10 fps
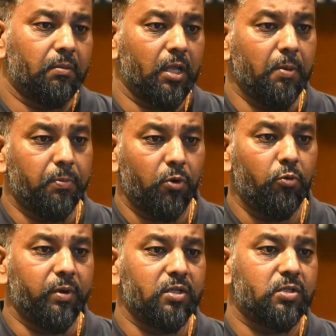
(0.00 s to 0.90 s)

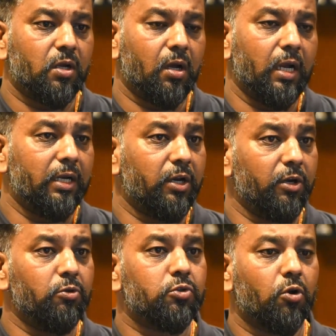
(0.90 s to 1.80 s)
improvements and
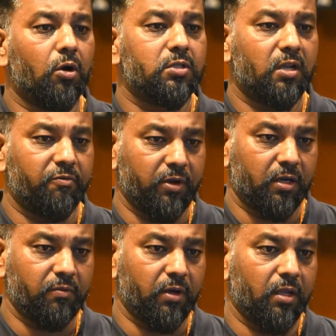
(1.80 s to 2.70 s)
reduce cost
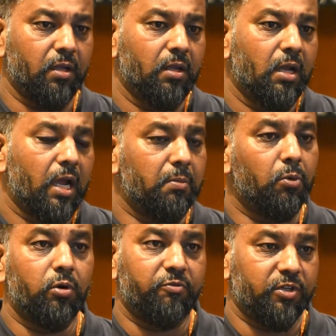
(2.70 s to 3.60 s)
effectively and
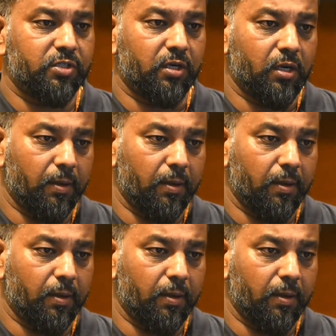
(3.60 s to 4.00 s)
more efficiently.